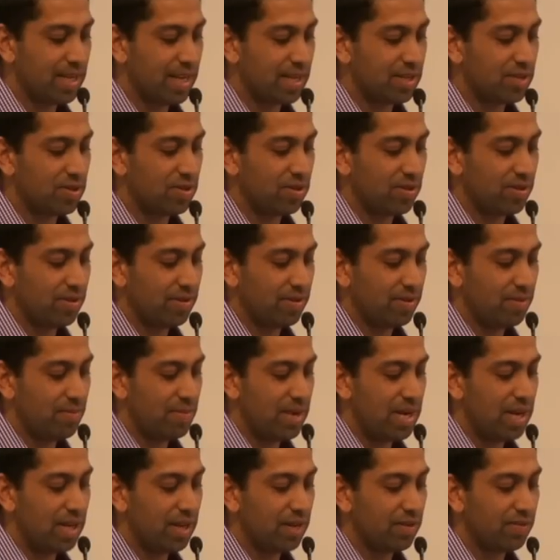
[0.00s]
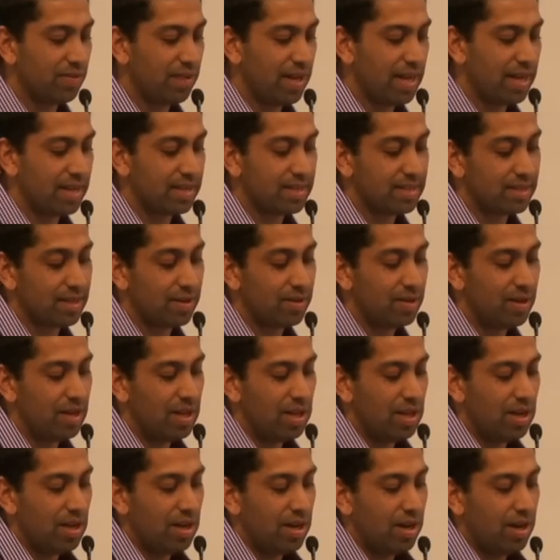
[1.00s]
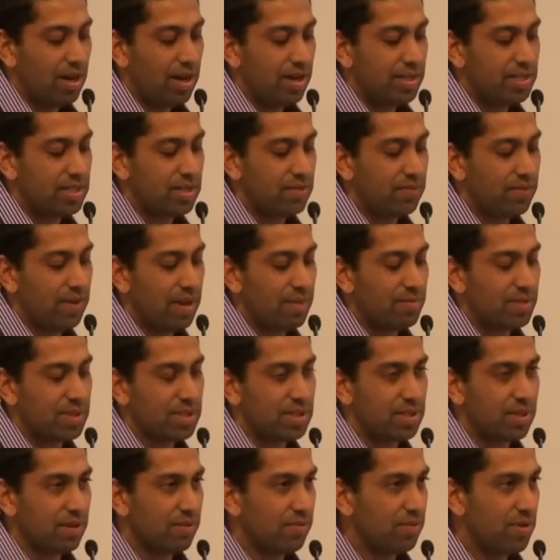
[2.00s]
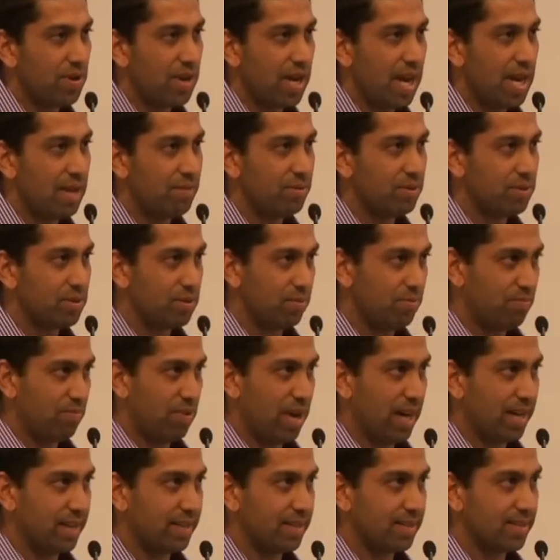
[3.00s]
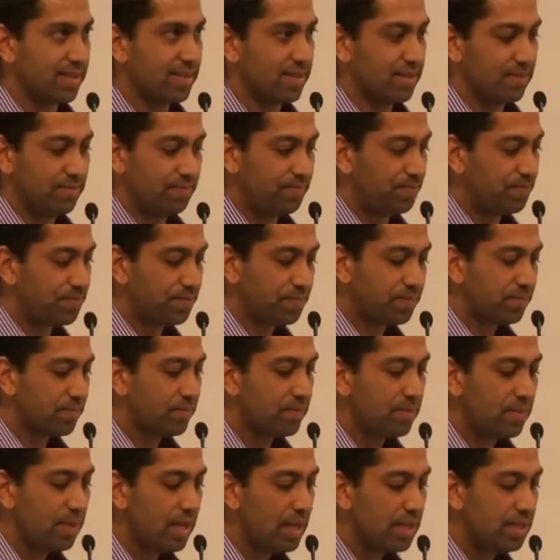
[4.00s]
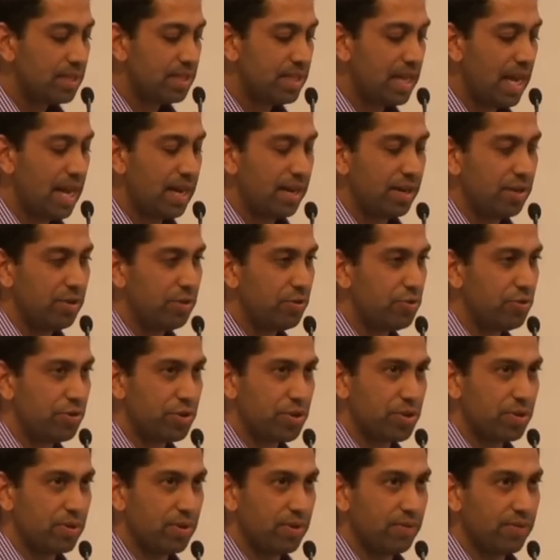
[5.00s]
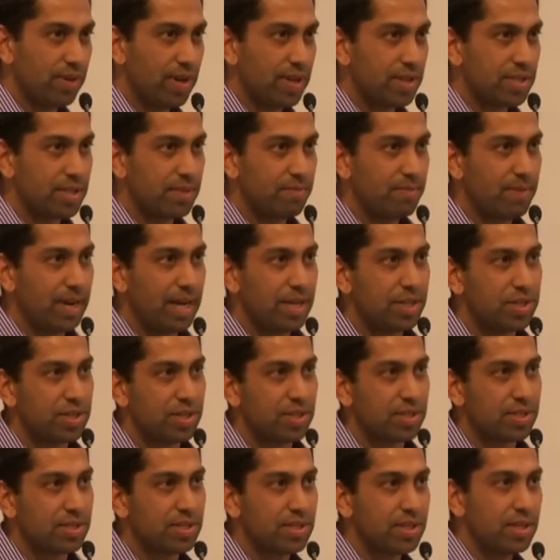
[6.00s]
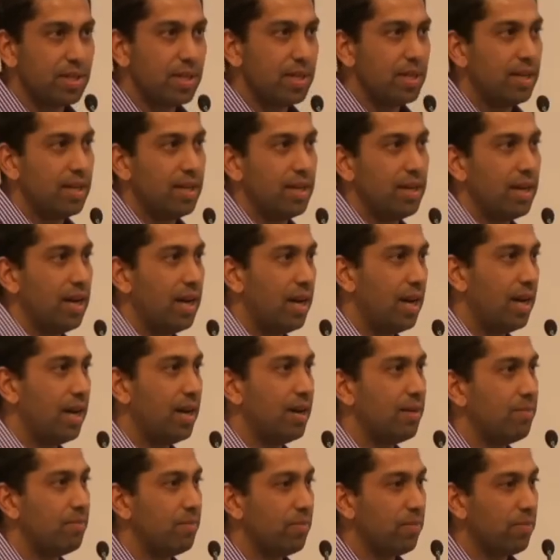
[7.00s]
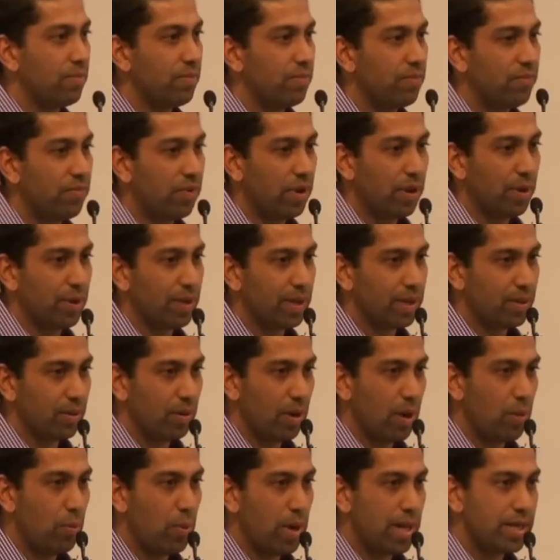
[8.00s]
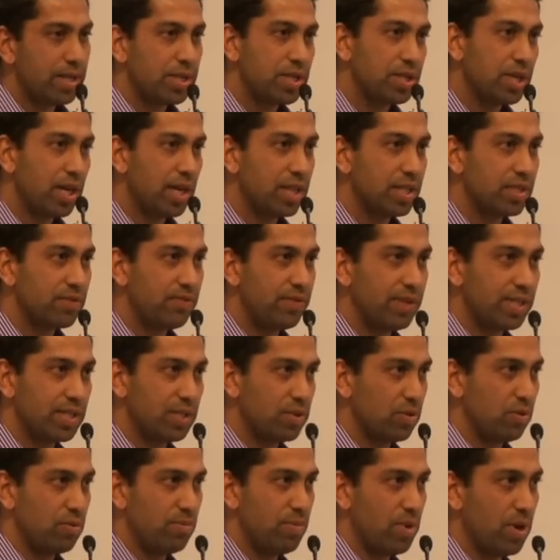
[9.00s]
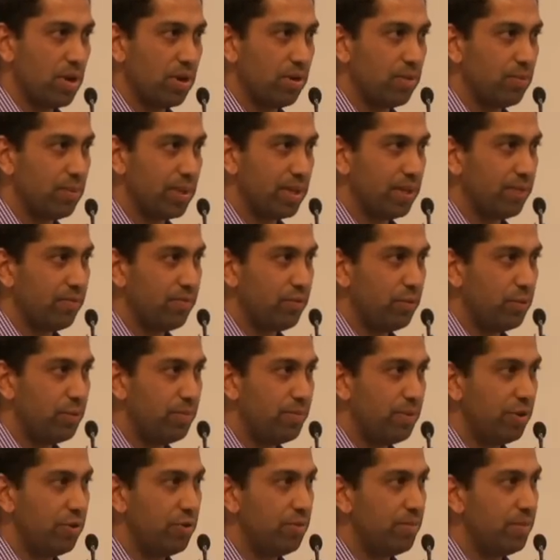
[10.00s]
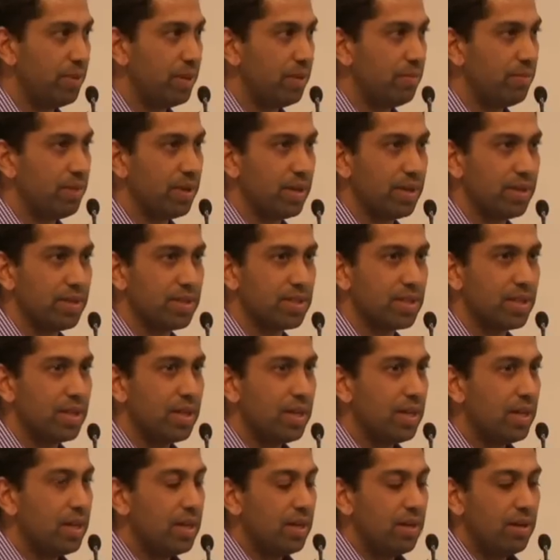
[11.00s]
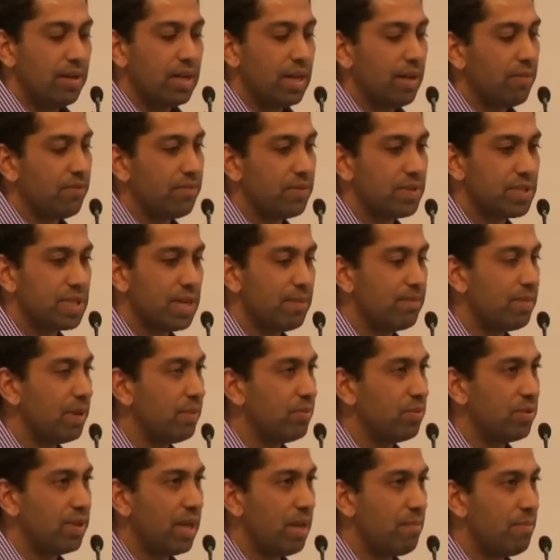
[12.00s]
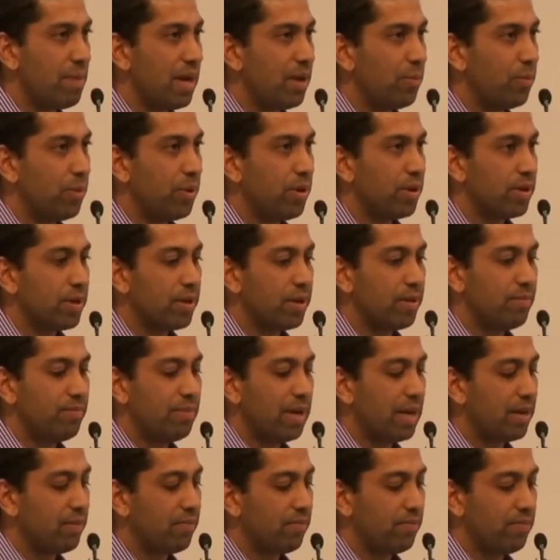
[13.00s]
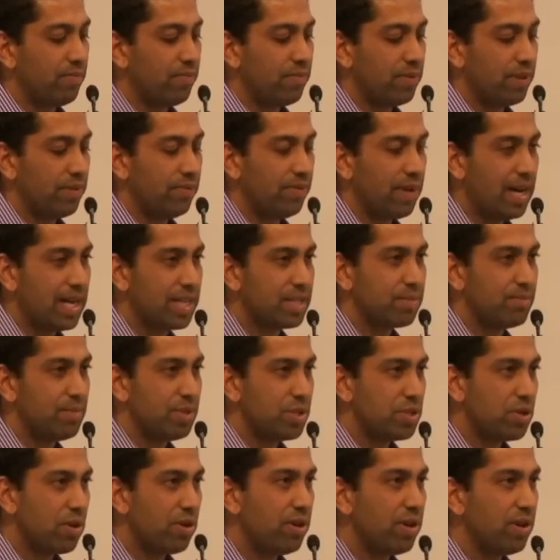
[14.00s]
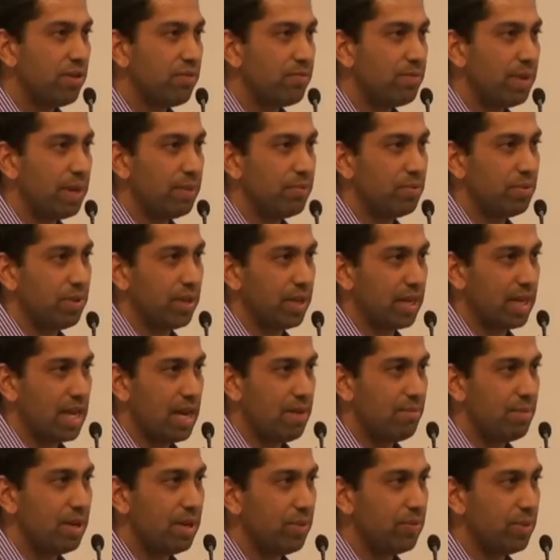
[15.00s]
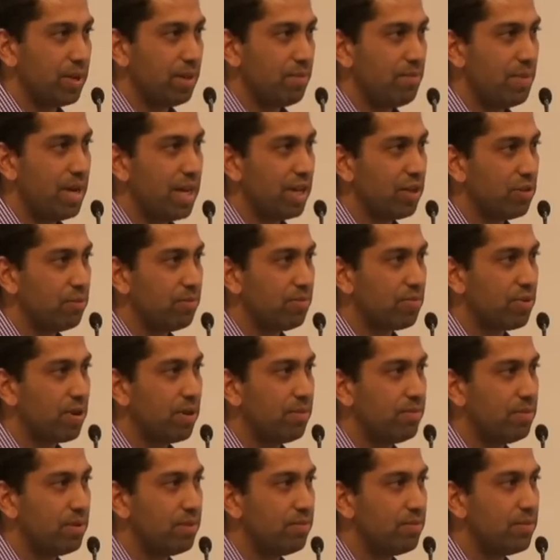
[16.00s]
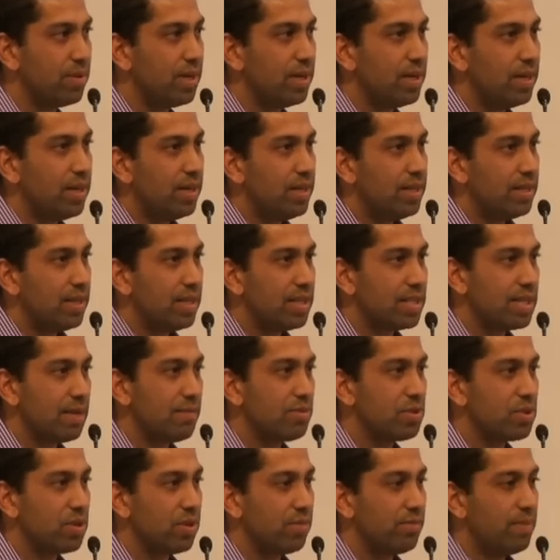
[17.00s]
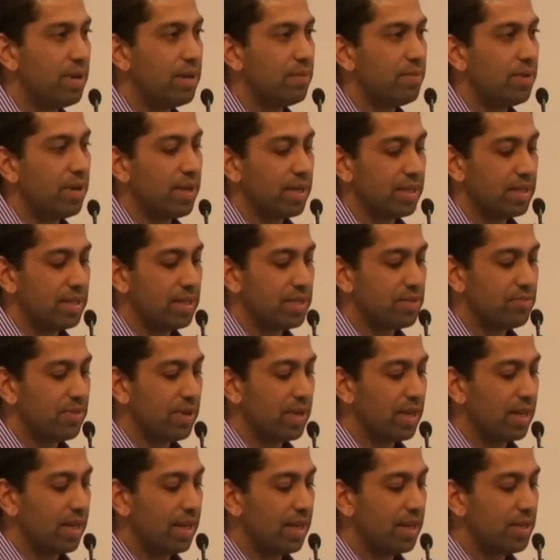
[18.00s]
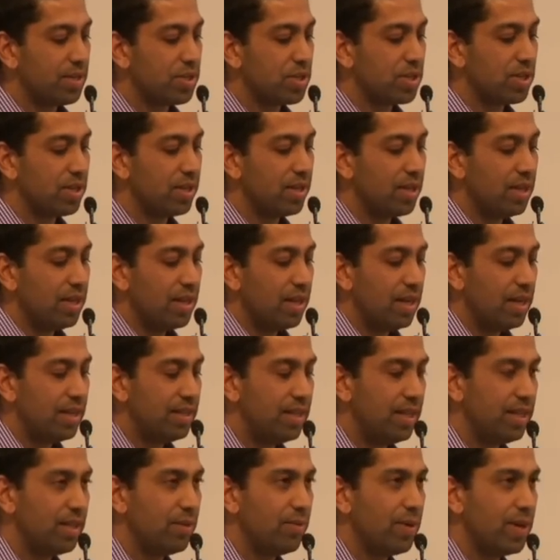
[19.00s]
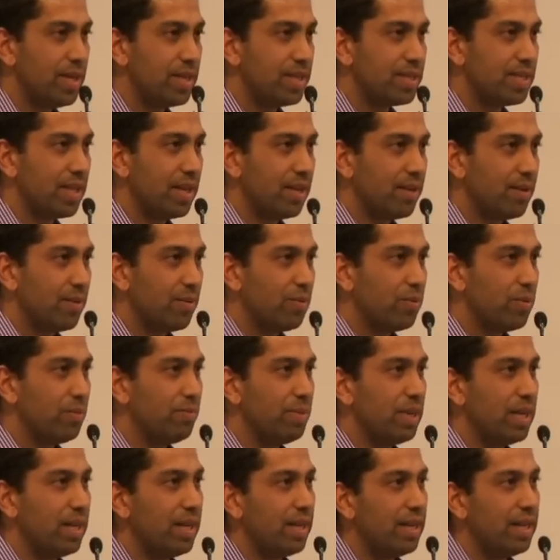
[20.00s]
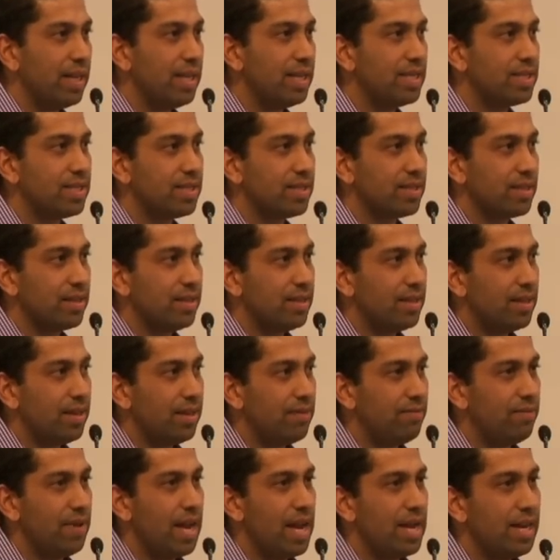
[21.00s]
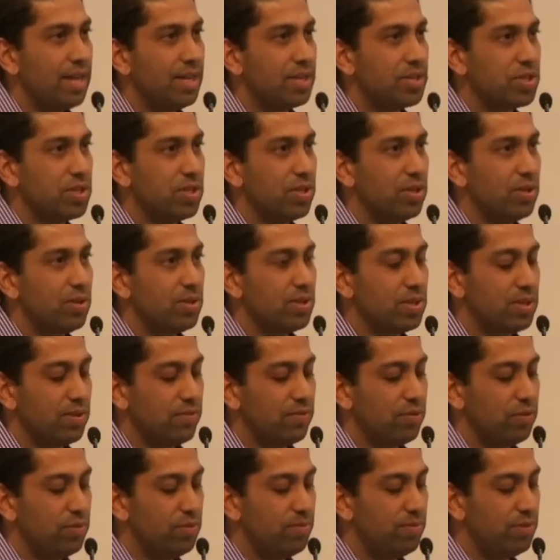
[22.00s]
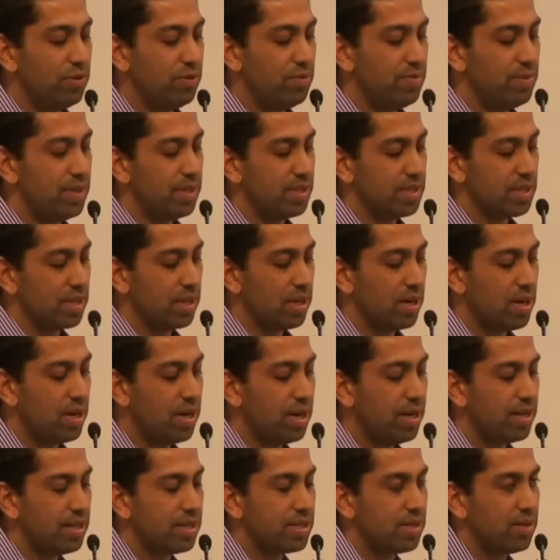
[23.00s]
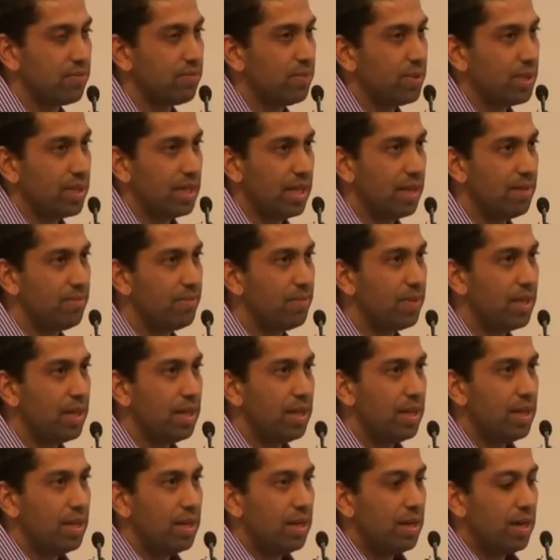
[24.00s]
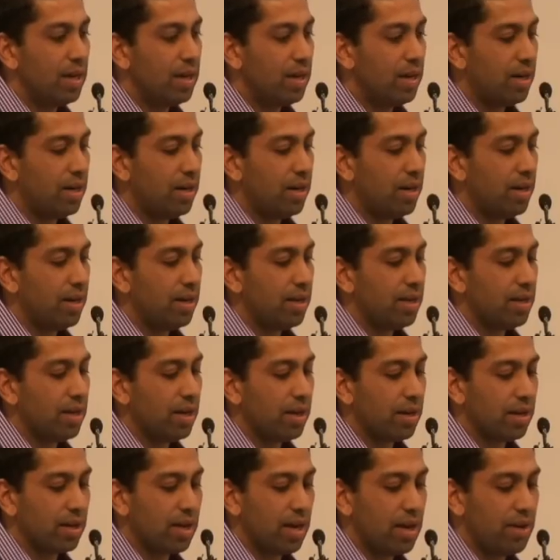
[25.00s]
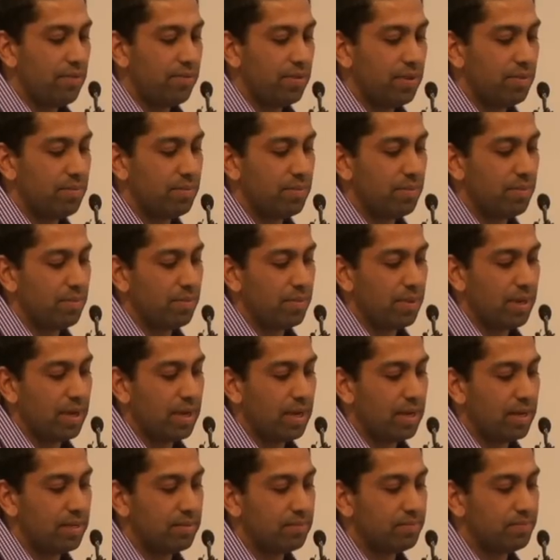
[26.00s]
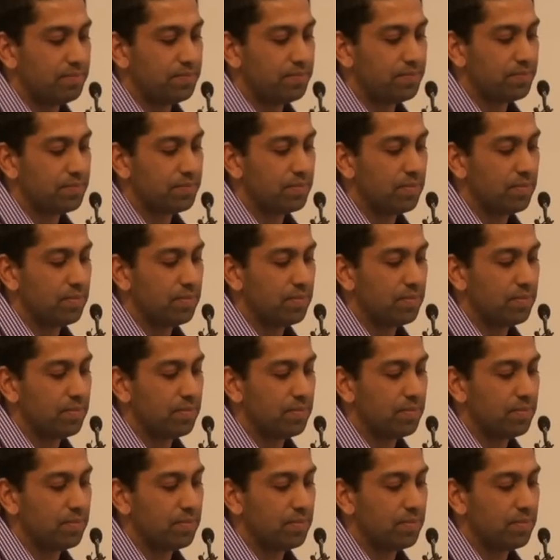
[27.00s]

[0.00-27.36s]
touched on the meaning of that. So I just found myself not able to practice standard nutritional advice to patients, um, following a one-size-fits-all model with the food pyramid, because yeah, for some people that may work, but for the vast majority of people that come in with a medical problem, there's some sort of metabolic dysregulation, and they're the ones that would be least advantaged to use the food pyramid as a guide. So with them, uh, I, I gave them um,